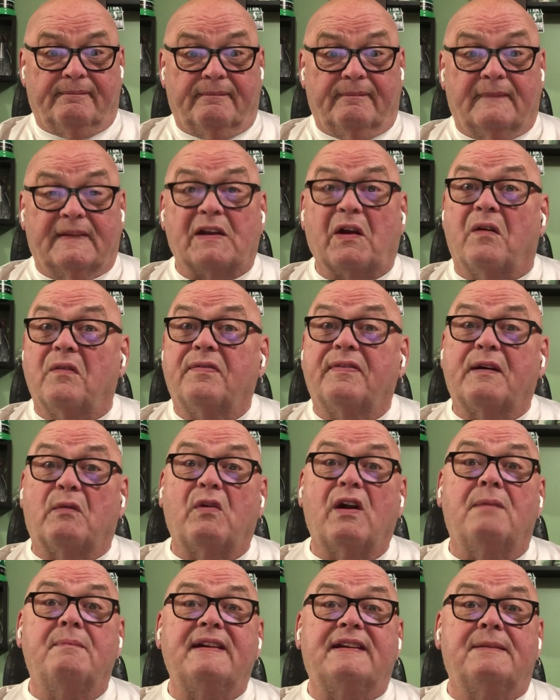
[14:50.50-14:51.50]
So there
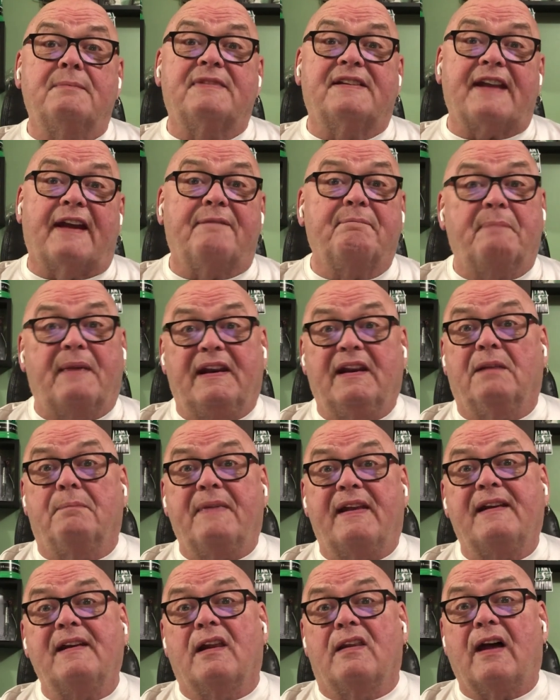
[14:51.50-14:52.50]
will be some stuff, but it'll
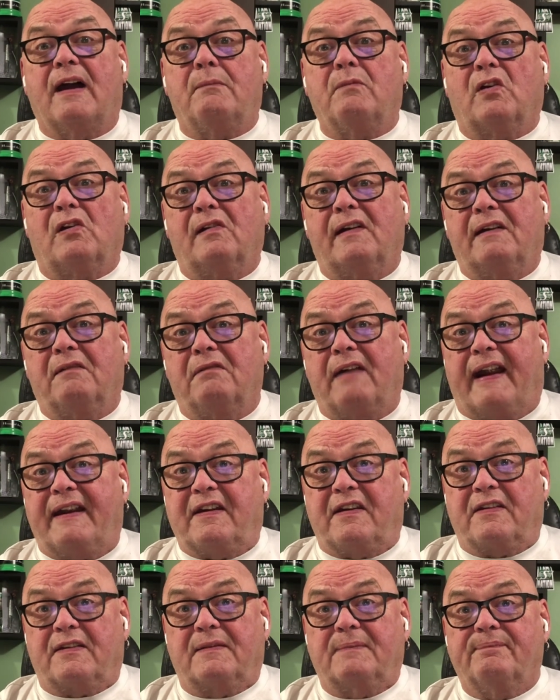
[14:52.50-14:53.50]
be a lot more
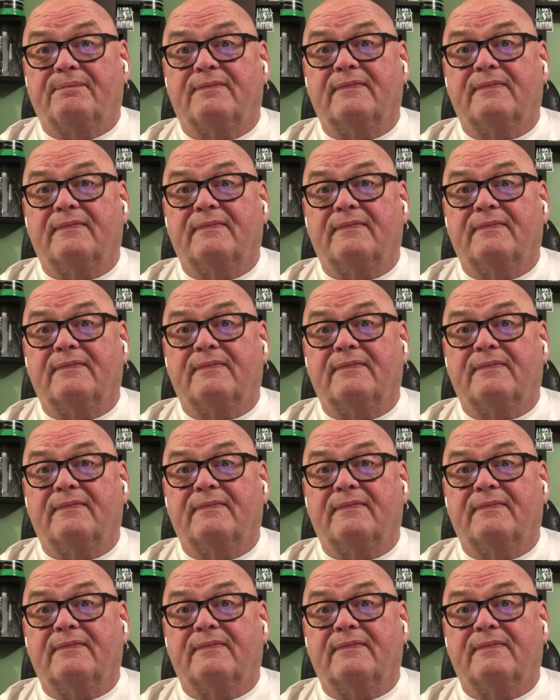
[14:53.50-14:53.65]
irregular.